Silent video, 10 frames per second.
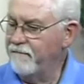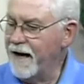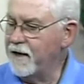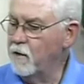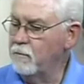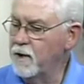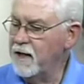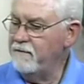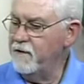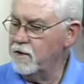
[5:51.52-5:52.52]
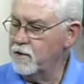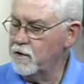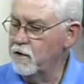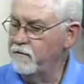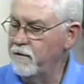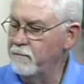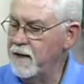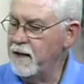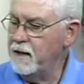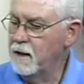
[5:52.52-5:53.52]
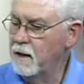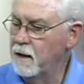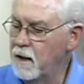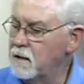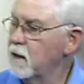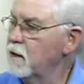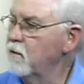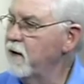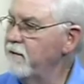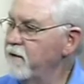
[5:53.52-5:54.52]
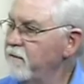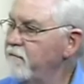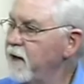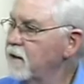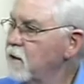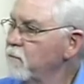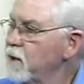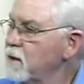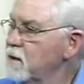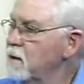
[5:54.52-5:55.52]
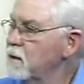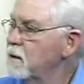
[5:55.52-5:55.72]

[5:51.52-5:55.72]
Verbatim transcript: if I don't believe it's true for me, it's not going to have any effect on me, is it?